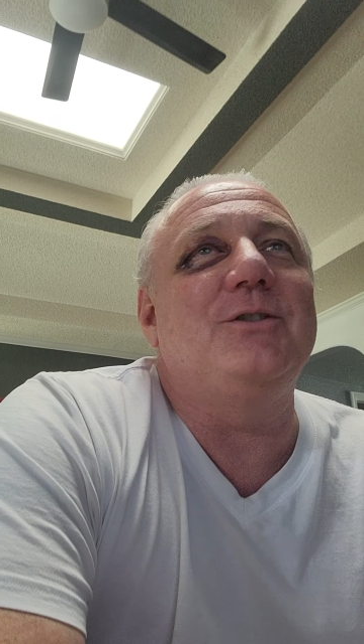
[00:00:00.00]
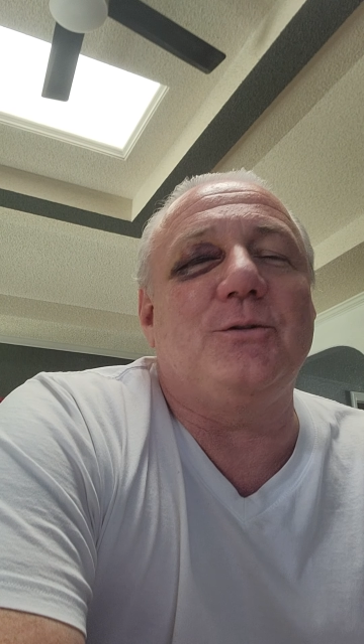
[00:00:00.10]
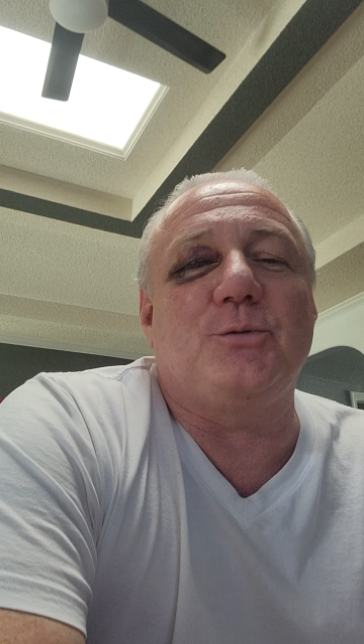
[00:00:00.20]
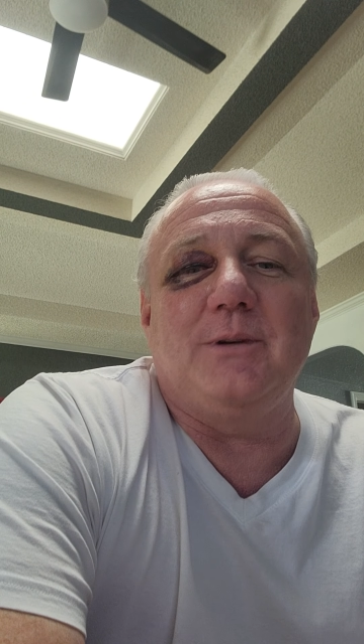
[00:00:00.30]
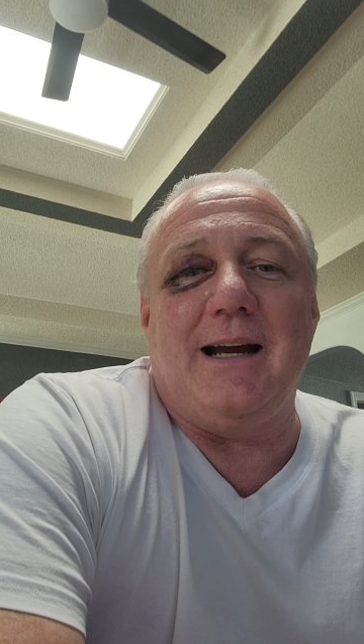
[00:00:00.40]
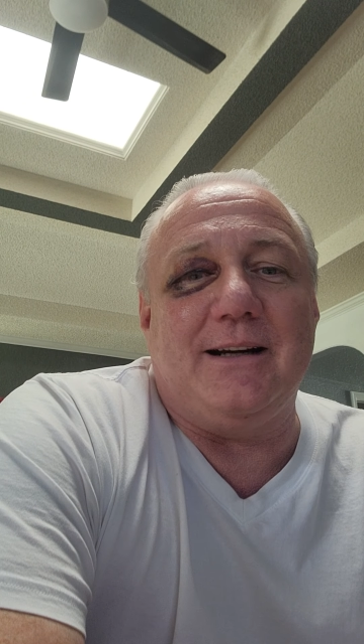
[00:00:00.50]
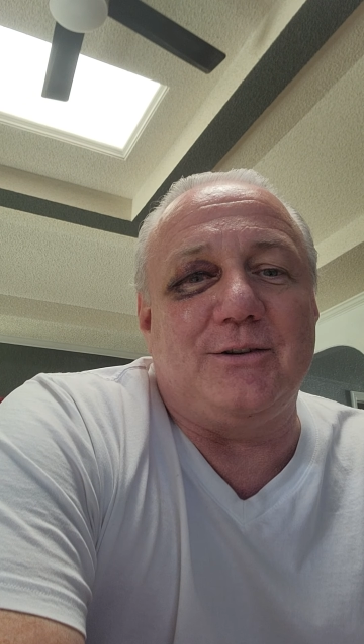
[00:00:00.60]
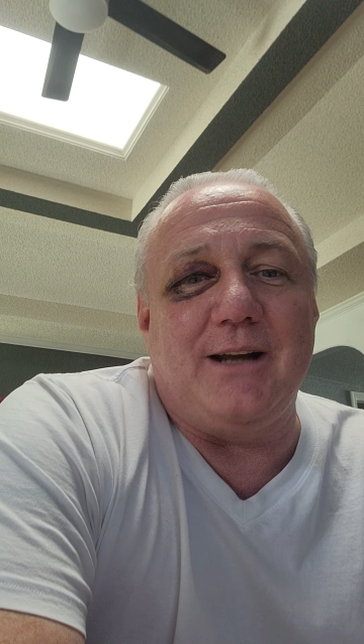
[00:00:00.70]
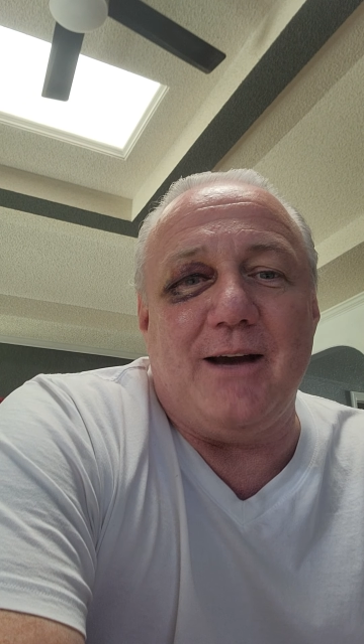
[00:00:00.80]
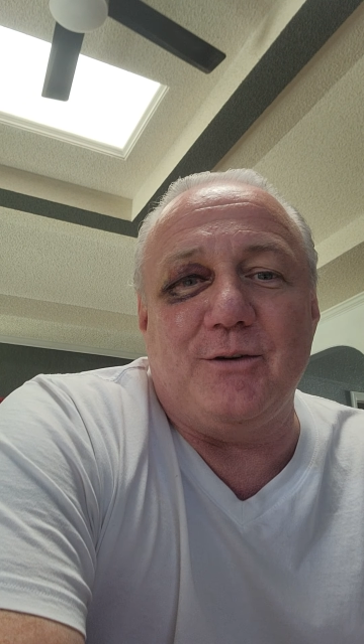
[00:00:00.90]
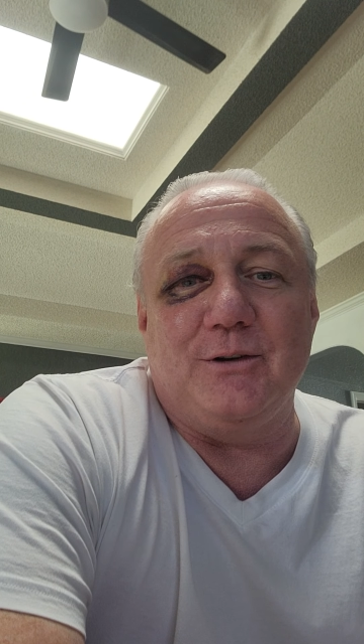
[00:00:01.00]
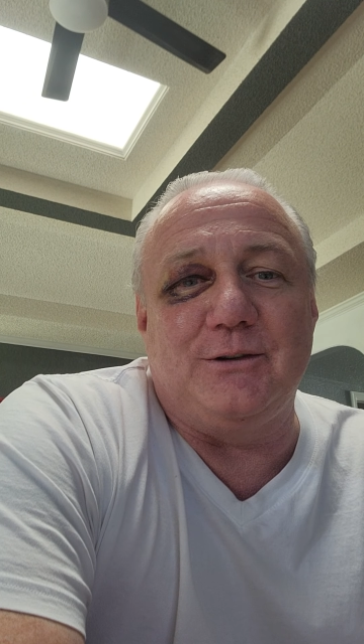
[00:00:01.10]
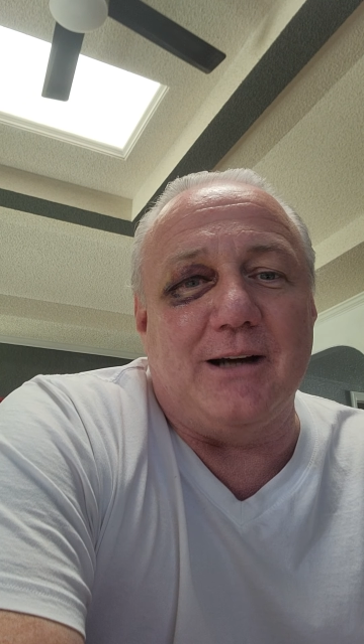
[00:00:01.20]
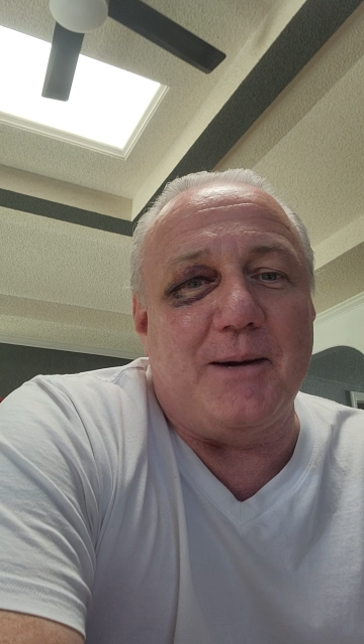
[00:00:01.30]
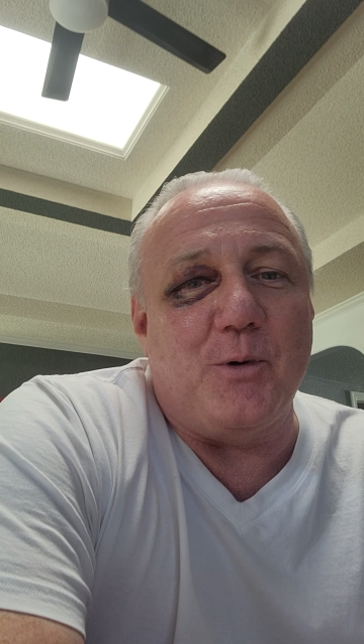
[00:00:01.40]
just relax and have a
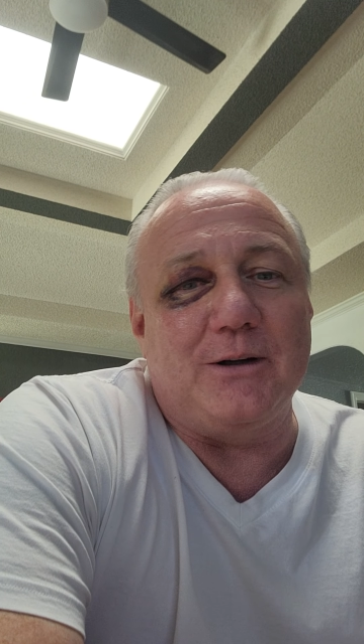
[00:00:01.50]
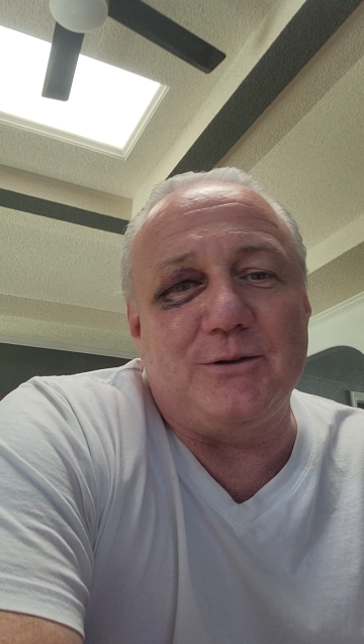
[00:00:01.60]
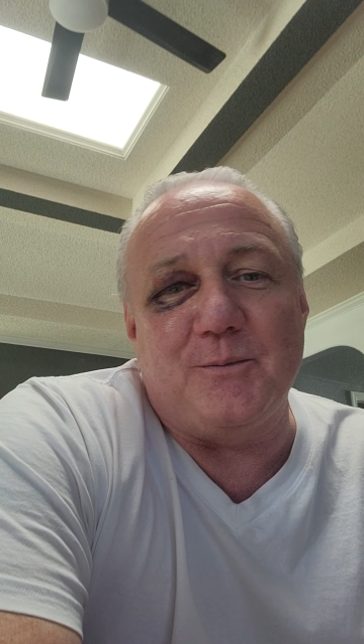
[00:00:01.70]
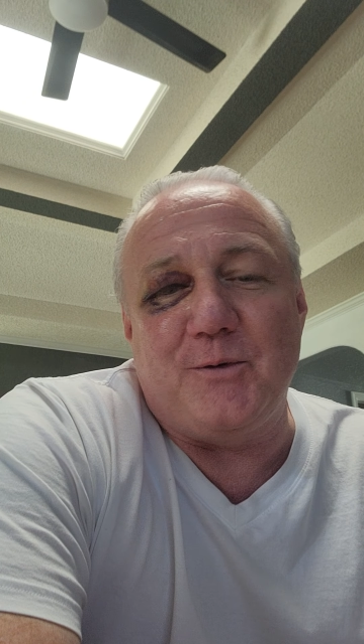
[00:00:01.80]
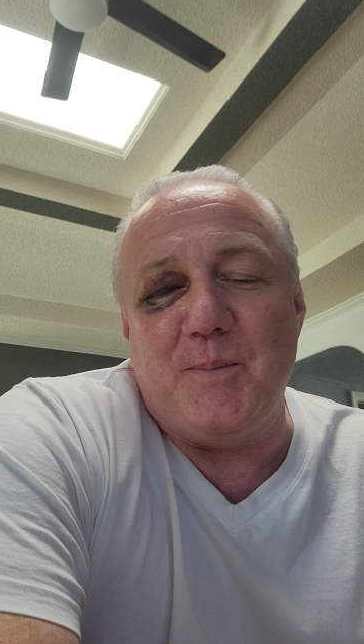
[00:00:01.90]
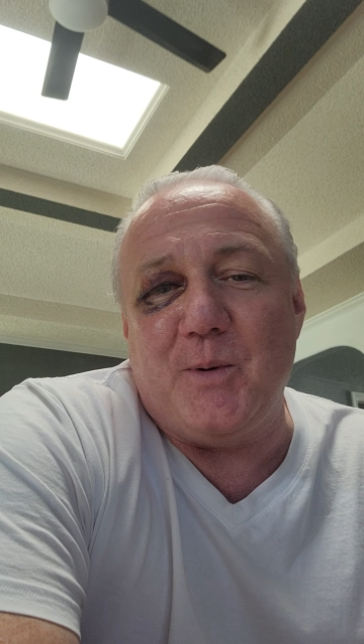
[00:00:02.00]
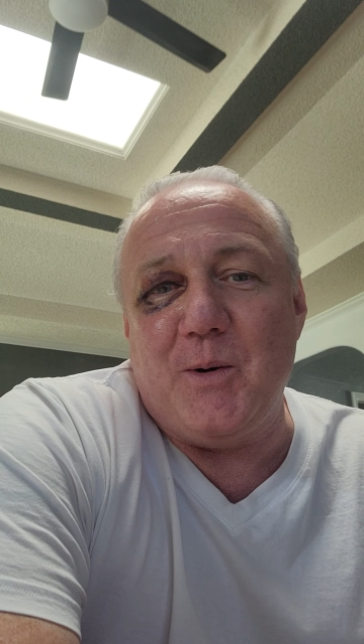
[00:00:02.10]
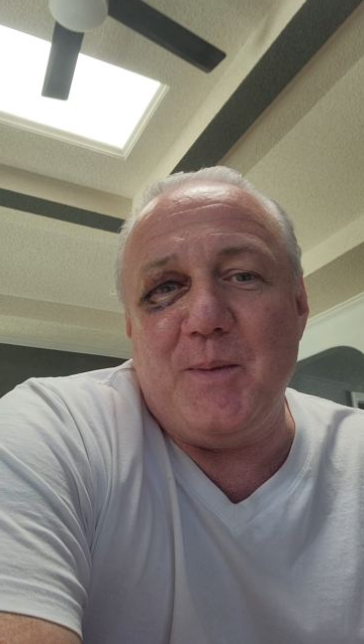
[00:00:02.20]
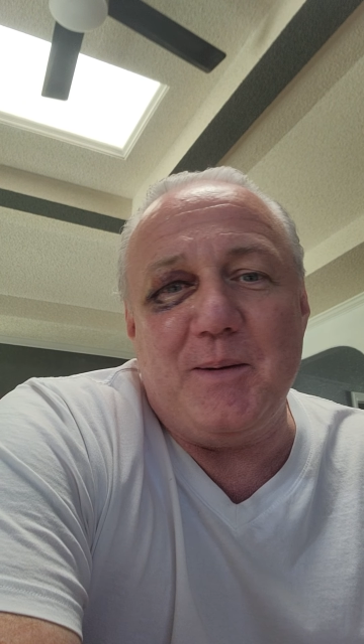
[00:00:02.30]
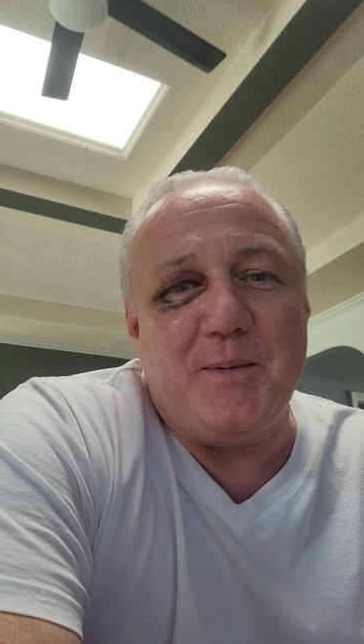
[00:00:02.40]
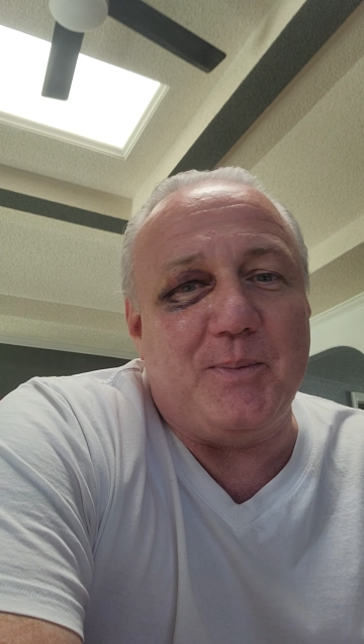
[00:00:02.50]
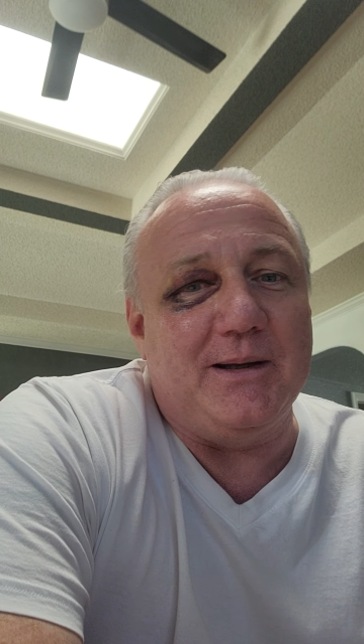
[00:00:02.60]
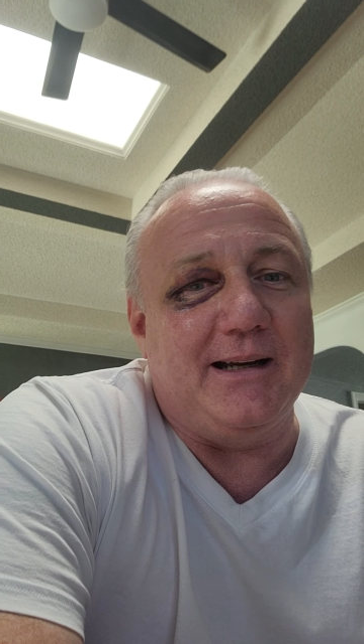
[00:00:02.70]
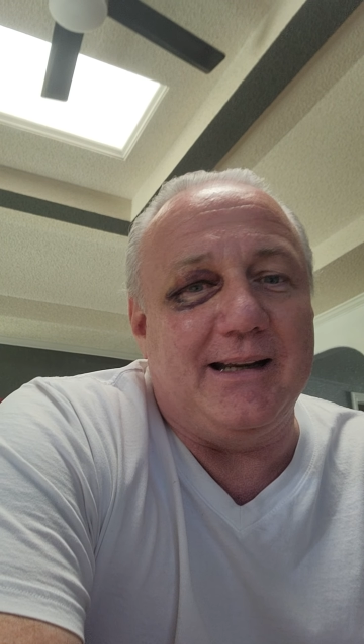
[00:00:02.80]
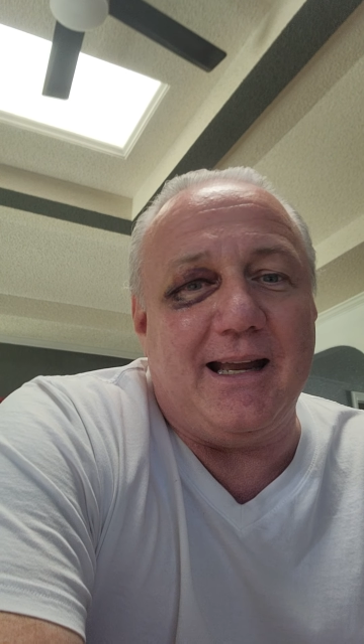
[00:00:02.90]
good time. Watch some football, maybe
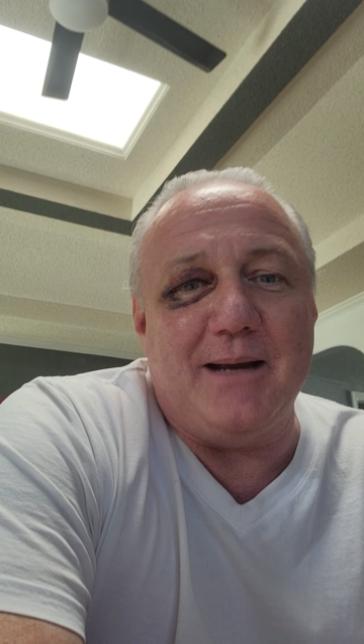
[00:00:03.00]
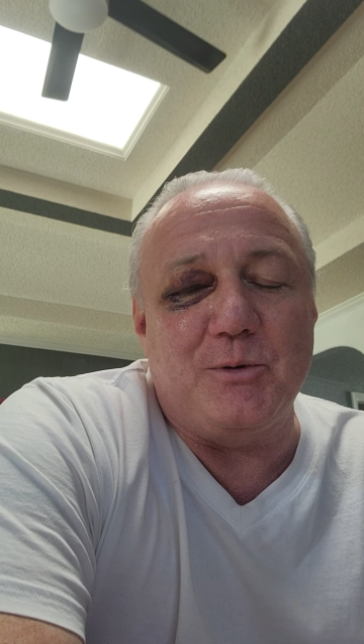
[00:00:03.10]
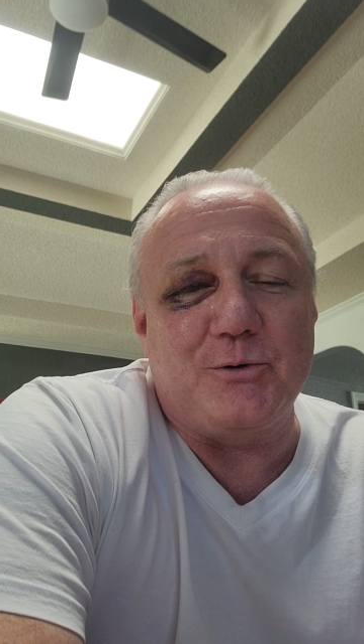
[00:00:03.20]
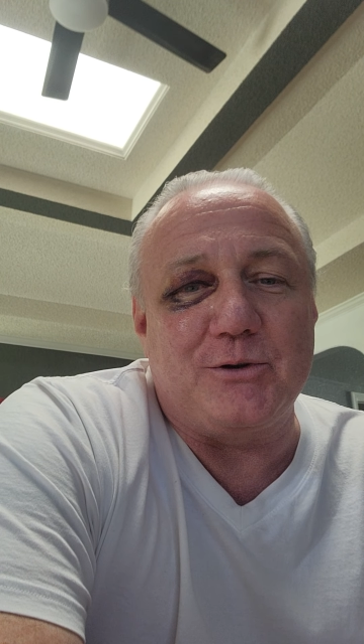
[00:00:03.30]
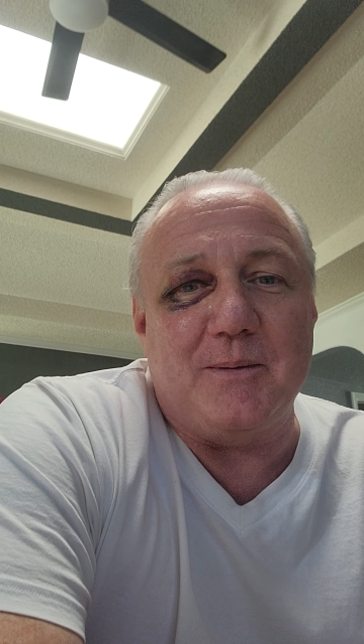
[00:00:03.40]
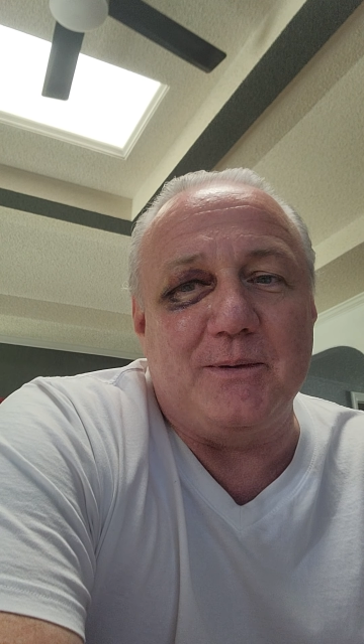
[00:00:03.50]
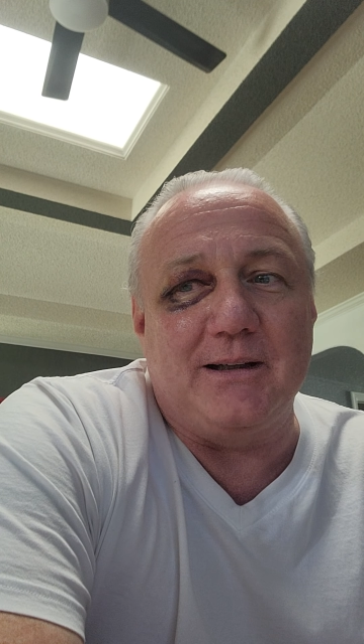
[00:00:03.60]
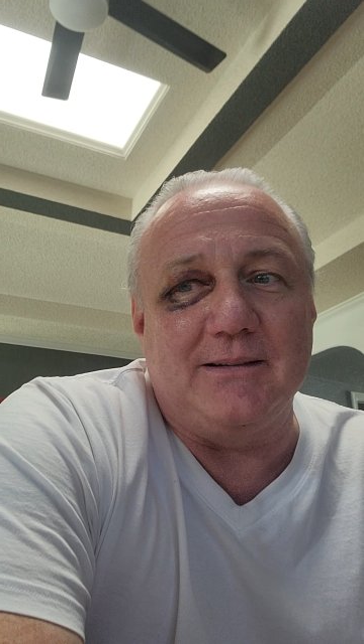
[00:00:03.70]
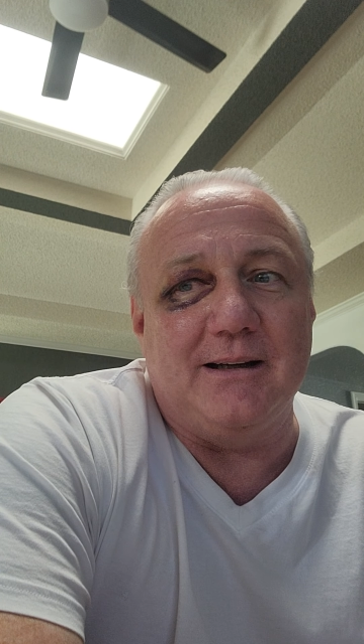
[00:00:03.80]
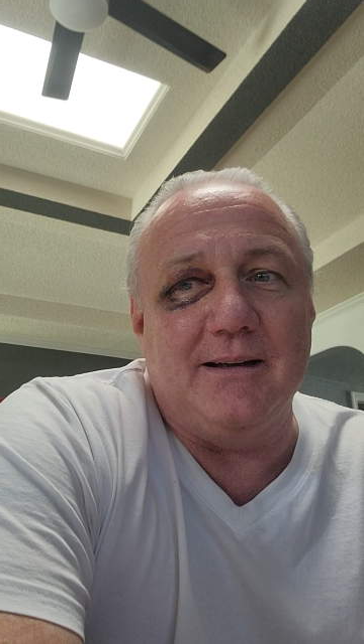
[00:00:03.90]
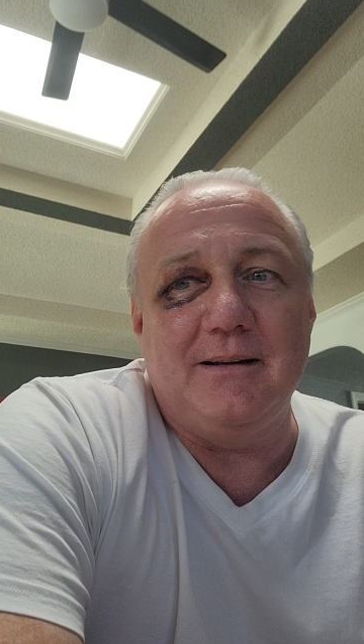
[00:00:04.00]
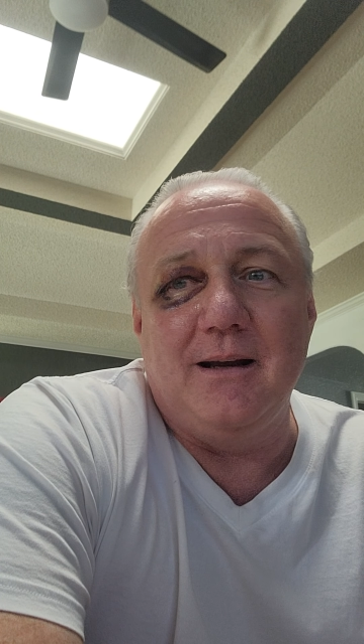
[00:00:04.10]
play a game or something like that.